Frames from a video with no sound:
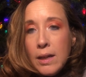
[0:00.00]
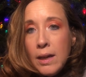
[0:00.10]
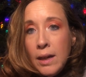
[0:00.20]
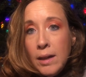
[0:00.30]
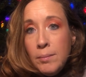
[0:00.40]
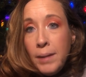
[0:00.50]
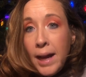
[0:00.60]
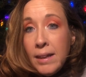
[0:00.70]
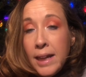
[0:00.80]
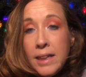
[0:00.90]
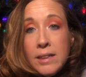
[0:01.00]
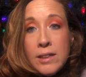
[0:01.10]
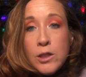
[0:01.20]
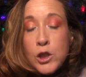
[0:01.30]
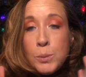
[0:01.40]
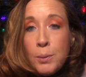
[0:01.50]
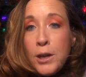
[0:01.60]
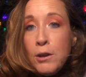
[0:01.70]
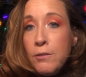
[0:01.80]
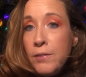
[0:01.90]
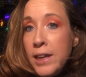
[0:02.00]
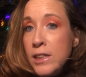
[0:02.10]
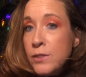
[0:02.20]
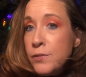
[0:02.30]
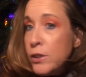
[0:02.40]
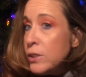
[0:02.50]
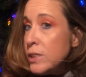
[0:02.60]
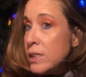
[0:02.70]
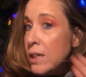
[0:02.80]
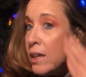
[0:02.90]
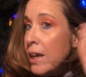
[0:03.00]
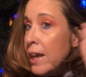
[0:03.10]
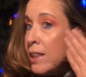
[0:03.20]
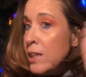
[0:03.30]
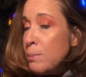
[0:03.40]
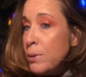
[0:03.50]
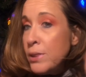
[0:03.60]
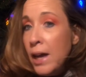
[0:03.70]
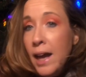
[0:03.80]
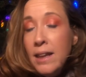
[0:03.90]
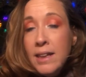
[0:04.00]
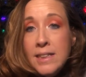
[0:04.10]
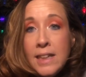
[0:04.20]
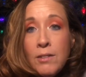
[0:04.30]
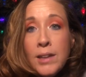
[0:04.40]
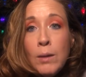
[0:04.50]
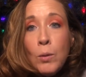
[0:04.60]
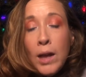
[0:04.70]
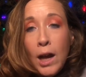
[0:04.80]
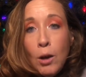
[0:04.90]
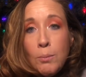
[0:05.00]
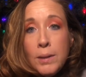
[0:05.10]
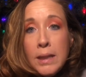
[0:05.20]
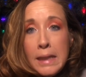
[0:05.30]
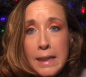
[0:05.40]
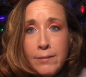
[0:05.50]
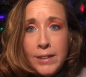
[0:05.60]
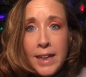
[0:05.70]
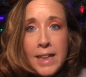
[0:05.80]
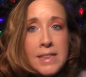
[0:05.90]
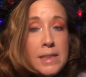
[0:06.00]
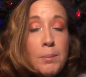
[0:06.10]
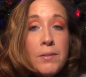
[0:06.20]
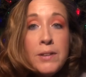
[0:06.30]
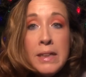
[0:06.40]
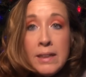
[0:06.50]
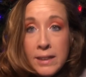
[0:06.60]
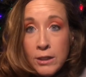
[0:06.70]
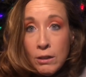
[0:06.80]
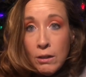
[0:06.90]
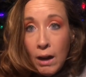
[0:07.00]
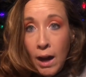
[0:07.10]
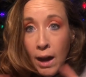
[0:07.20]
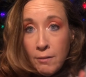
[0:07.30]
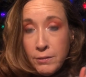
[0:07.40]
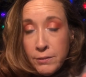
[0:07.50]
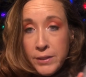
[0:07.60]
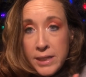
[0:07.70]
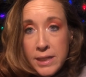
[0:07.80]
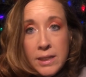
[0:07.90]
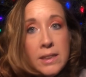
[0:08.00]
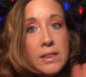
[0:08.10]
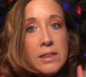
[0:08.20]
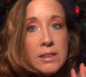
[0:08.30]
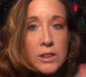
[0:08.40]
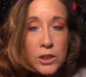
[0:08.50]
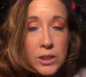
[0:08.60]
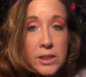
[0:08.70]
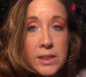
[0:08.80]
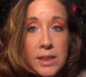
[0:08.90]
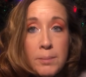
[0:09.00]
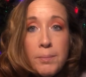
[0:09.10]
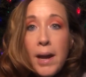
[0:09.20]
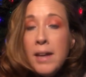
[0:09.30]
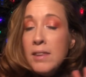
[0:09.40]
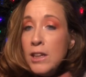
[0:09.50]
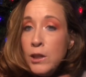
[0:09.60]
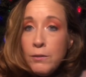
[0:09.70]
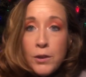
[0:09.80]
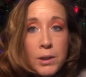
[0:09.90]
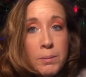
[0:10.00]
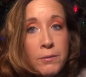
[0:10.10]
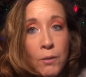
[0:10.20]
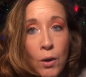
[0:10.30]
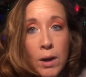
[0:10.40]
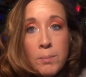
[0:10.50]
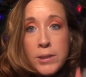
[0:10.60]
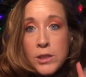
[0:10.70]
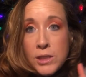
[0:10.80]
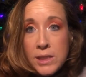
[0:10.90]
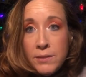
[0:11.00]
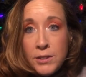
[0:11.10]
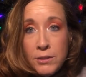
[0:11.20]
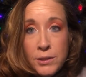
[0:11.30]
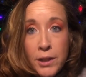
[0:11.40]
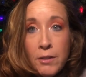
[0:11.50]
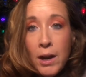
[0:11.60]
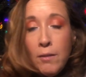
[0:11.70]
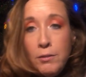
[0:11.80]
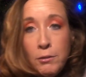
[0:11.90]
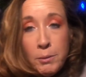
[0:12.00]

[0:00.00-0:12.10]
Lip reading: highlight, spray your face first and then put the highlight down. That will help alleviate some of the glitter off of it. Just a tip. I think you've heard it before, but just giving you another helpful